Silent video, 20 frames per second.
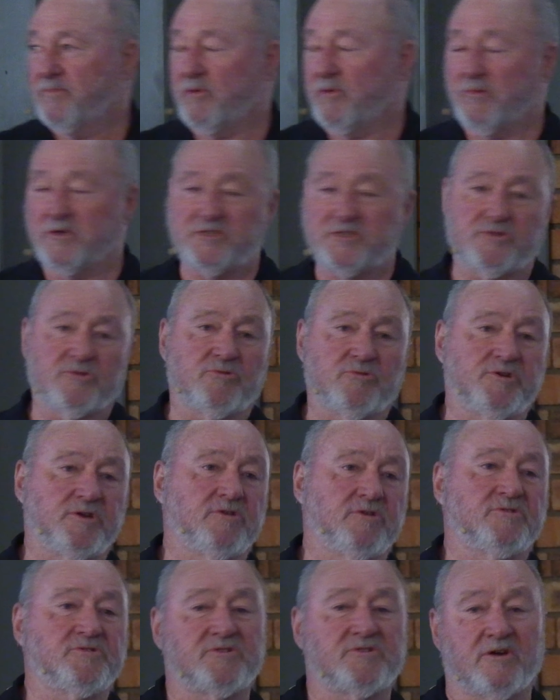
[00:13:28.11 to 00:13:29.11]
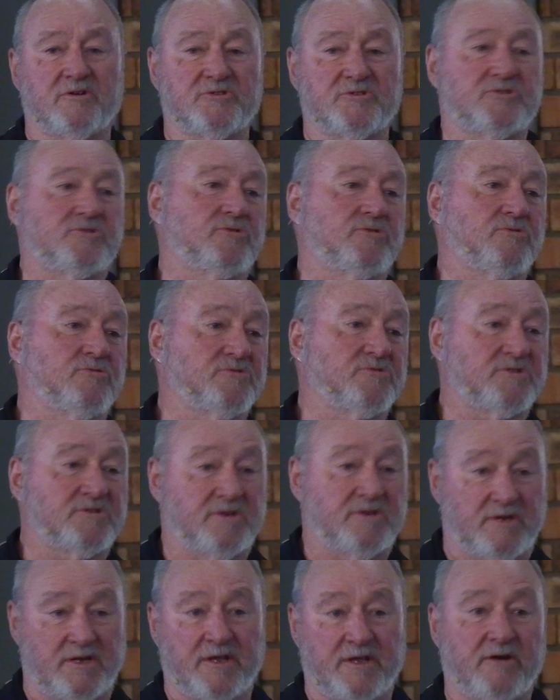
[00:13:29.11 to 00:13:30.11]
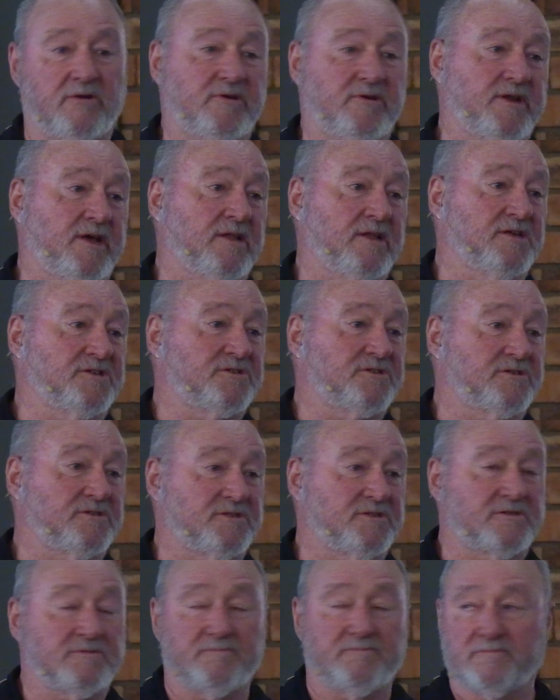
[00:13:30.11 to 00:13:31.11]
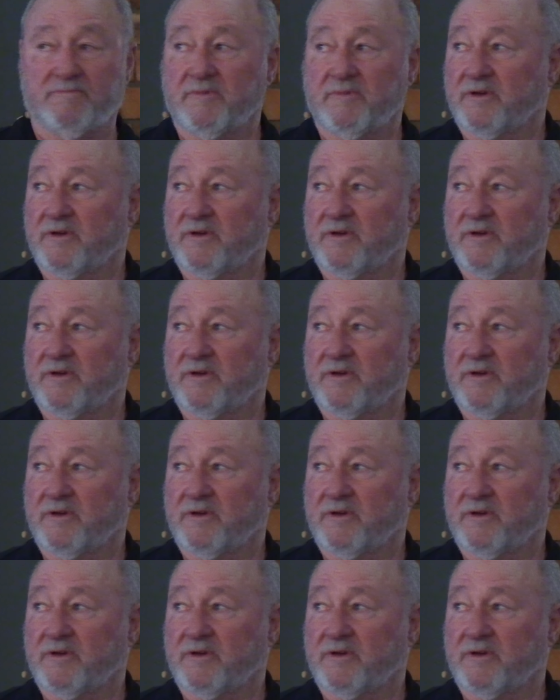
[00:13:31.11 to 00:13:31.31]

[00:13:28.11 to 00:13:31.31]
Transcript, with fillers: But we still use those tools in our analysis.